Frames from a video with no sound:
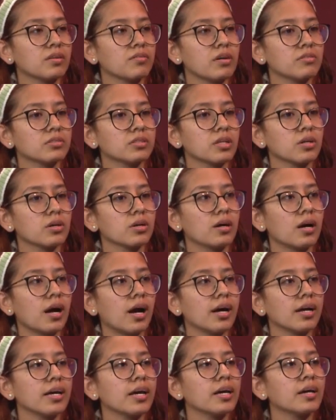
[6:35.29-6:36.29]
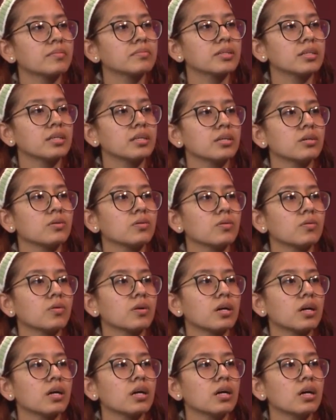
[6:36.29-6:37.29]
I was like, I am the eagle
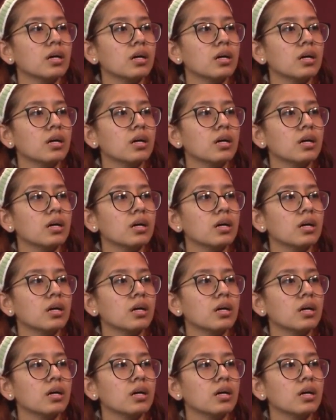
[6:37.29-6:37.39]
where,